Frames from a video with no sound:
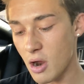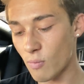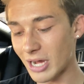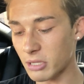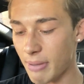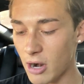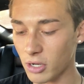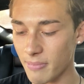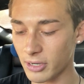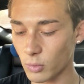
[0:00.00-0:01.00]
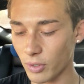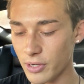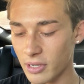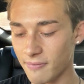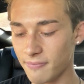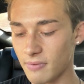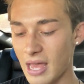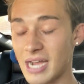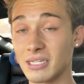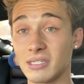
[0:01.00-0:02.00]
Route the pedal commander to where you can
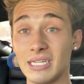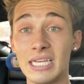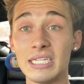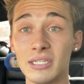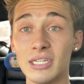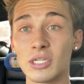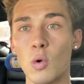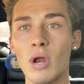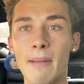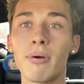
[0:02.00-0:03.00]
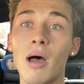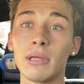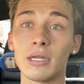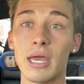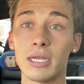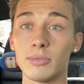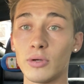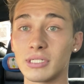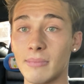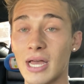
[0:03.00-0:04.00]
access it easily. So what I'm probably going to end up
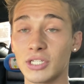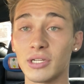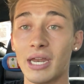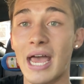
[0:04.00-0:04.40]
doing is I'm actually going to